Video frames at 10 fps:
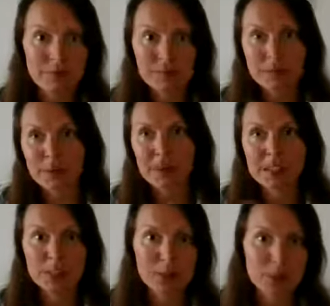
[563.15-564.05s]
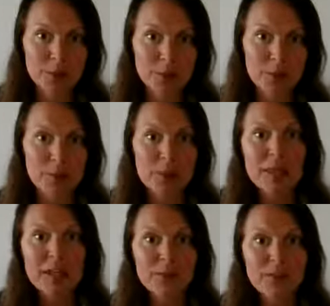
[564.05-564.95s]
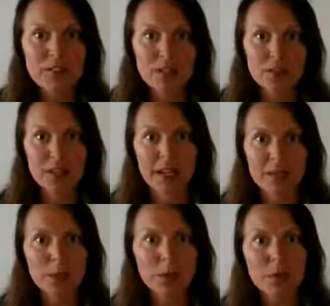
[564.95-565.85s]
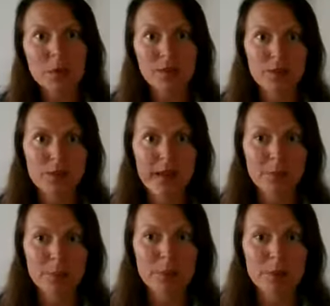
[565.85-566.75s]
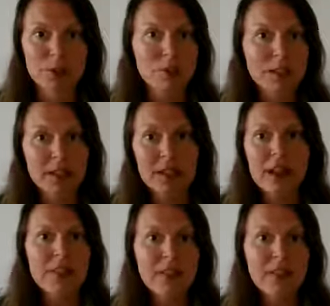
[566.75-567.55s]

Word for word: You're continuing your youth. If your cells are getting old, if they're dying prematurely,